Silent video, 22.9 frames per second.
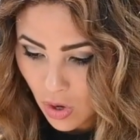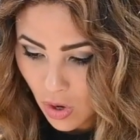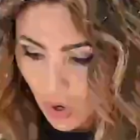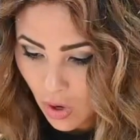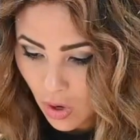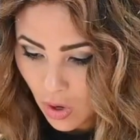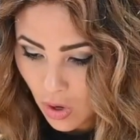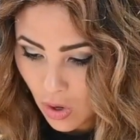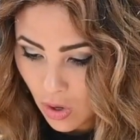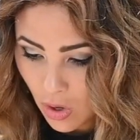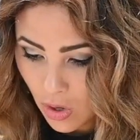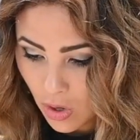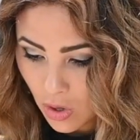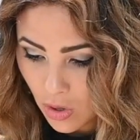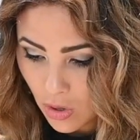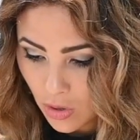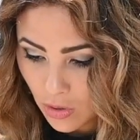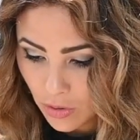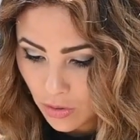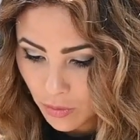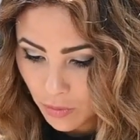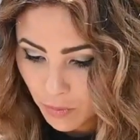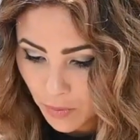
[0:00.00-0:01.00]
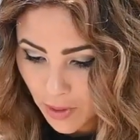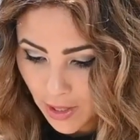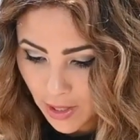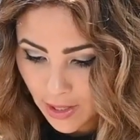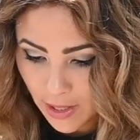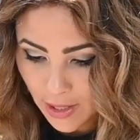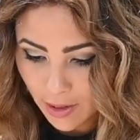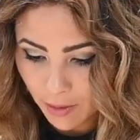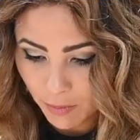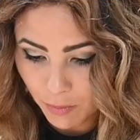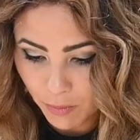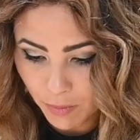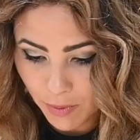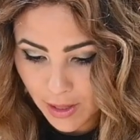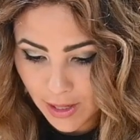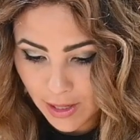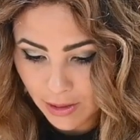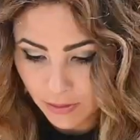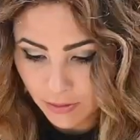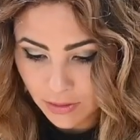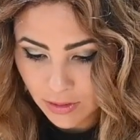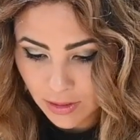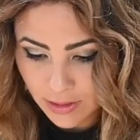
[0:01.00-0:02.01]
all the way
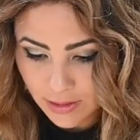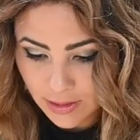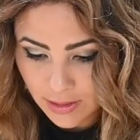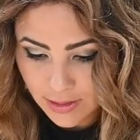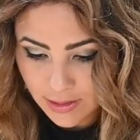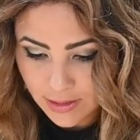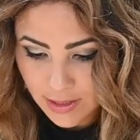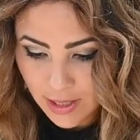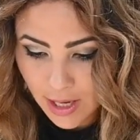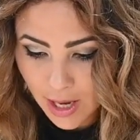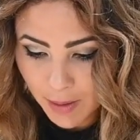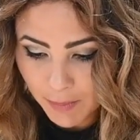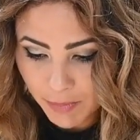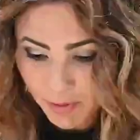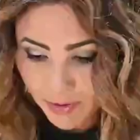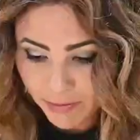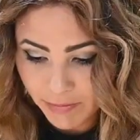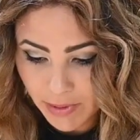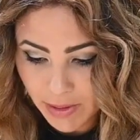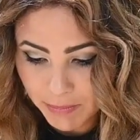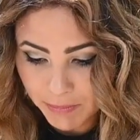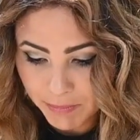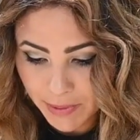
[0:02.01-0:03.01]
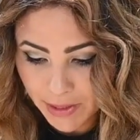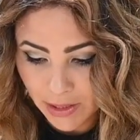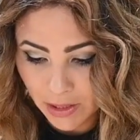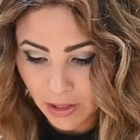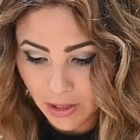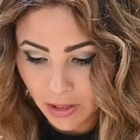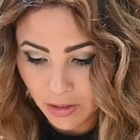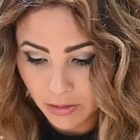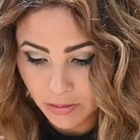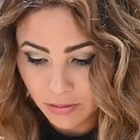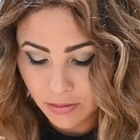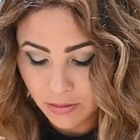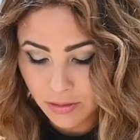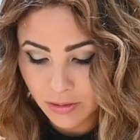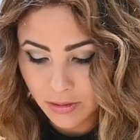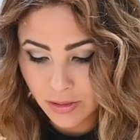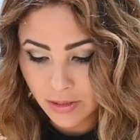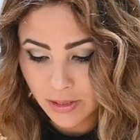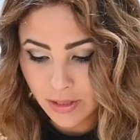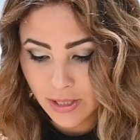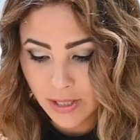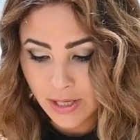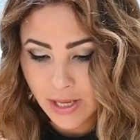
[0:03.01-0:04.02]
around the top of my pillow.
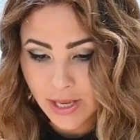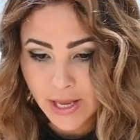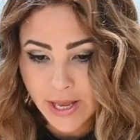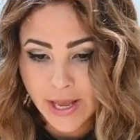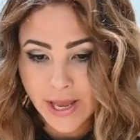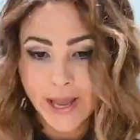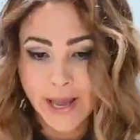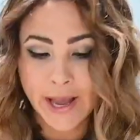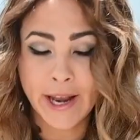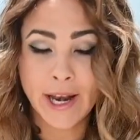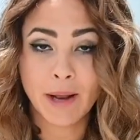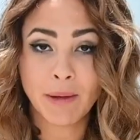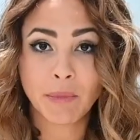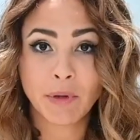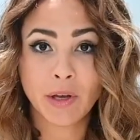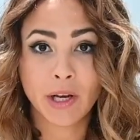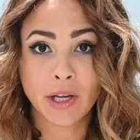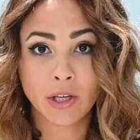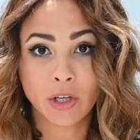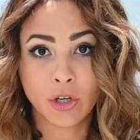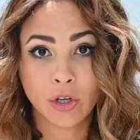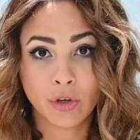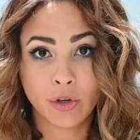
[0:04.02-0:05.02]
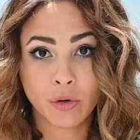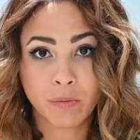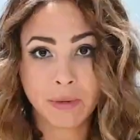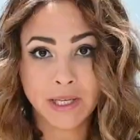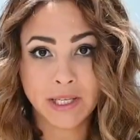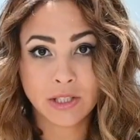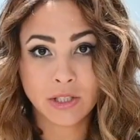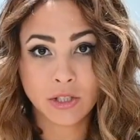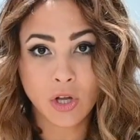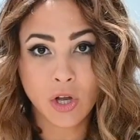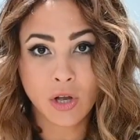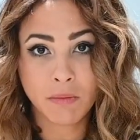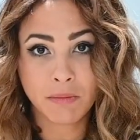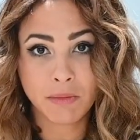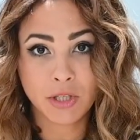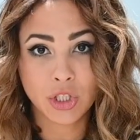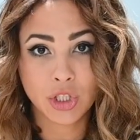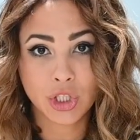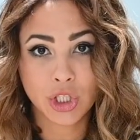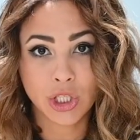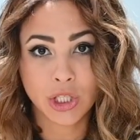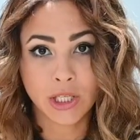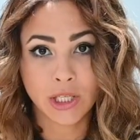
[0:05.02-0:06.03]
And I'm gonna go to my sewing
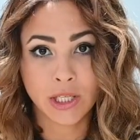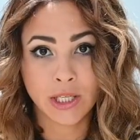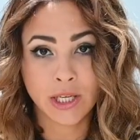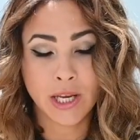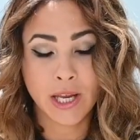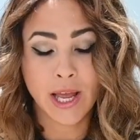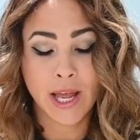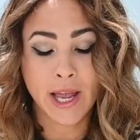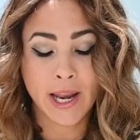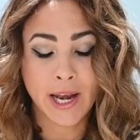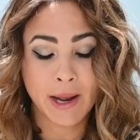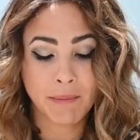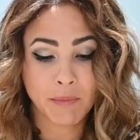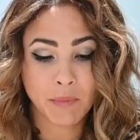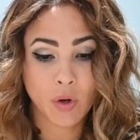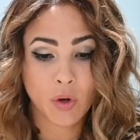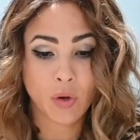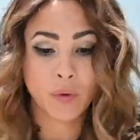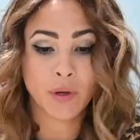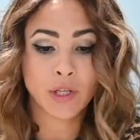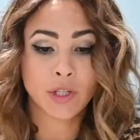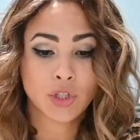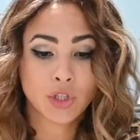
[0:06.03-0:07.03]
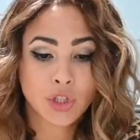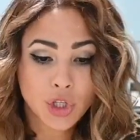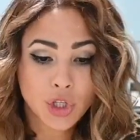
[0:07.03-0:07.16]
machine and I'm going